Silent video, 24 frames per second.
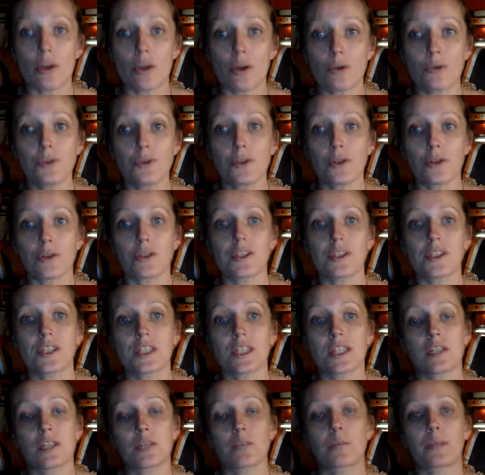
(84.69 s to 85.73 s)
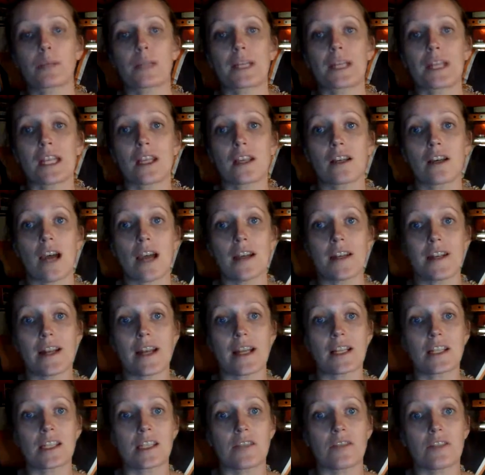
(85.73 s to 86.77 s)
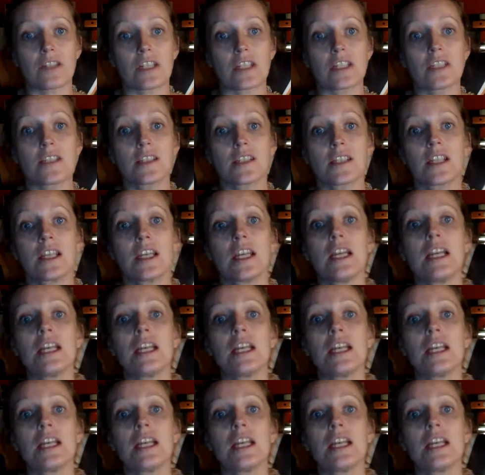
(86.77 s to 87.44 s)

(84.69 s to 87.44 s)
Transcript: own notes and completing guided activities,